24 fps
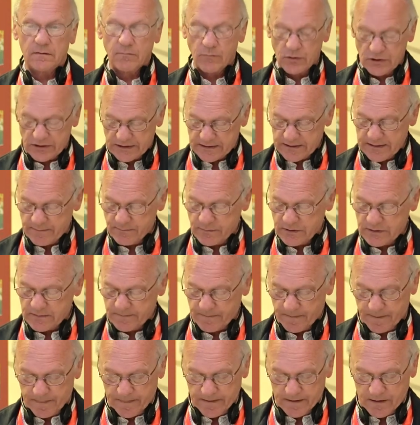Muslims
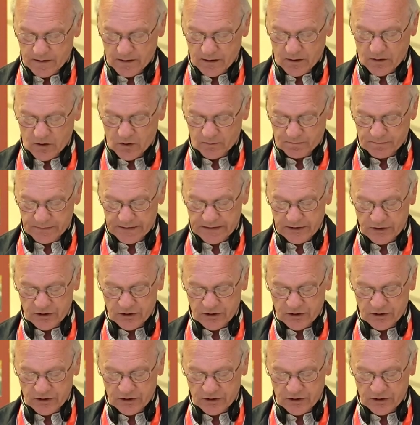could be